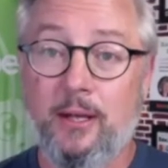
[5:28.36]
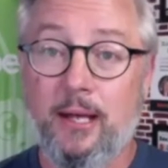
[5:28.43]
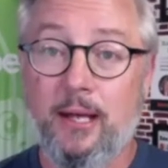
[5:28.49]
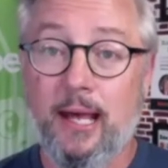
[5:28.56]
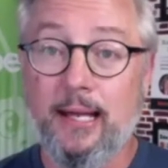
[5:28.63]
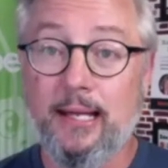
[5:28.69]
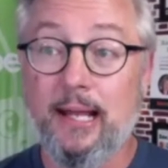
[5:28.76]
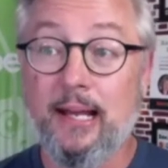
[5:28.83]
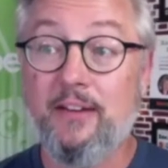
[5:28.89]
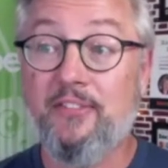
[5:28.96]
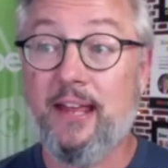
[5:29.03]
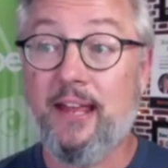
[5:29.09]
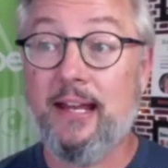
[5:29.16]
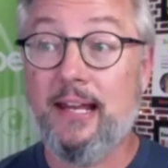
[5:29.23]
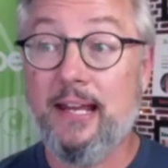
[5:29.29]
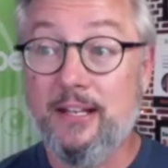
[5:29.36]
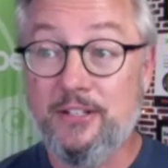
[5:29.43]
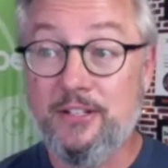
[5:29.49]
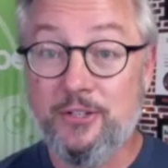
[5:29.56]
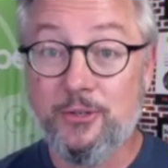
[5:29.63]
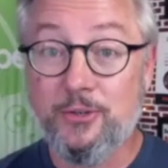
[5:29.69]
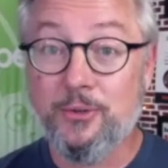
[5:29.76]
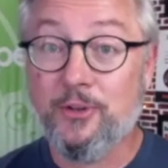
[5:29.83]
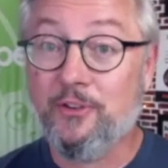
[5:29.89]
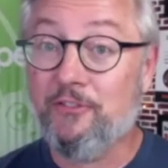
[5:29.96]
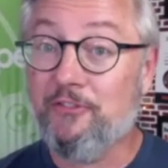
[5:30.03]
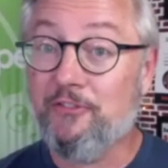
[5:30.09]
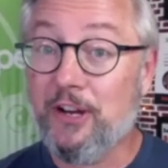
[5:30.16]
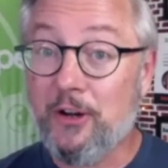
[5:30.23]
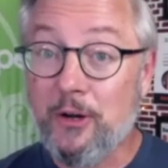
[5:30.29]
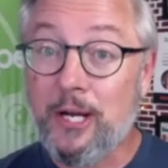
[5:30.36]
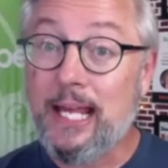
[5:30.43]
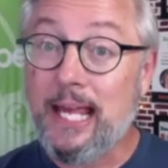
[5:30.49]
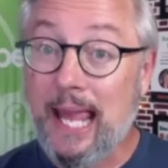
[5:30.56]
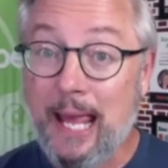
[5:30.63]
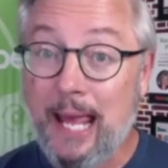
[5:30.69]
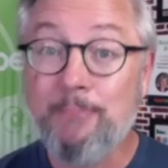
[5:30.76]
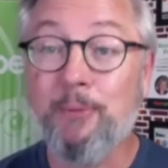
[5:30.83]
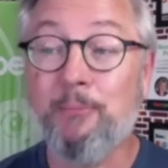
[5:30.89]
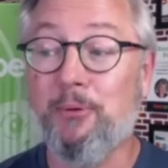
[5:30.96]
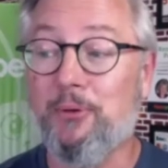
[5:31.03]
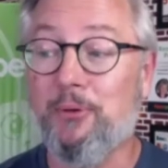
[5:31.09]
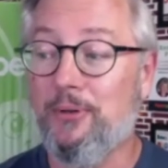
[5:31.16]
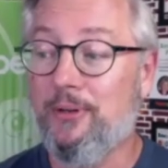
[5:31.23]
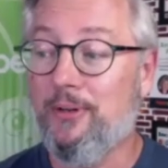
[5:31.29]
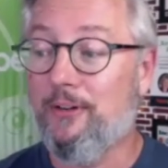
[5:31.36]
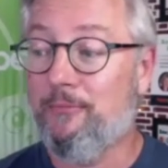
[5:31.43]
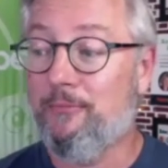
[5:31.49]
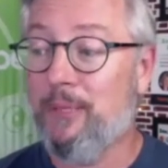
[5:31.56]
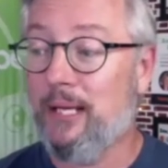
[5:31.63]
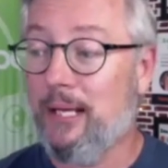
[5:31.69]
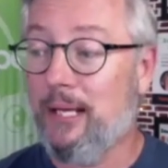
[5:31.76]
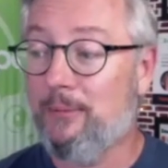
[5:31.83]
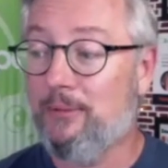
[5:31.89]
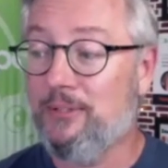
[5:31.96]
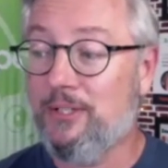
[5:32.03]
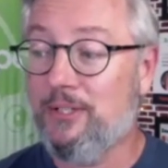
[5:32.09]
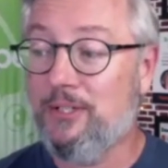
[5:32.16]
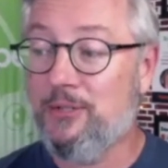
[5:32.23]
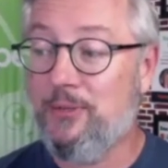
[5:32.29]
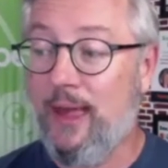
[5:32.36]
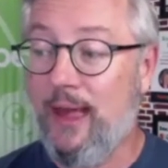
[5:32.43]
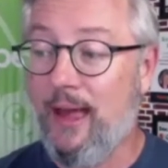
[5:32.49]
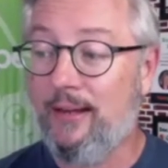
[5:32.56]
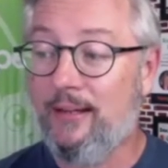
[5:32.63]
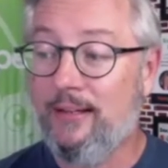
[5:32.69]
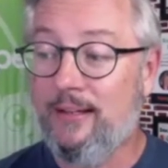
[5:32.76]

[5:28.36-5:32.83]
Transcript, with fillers: And yet, if they need to, they're very capable of being able to do that.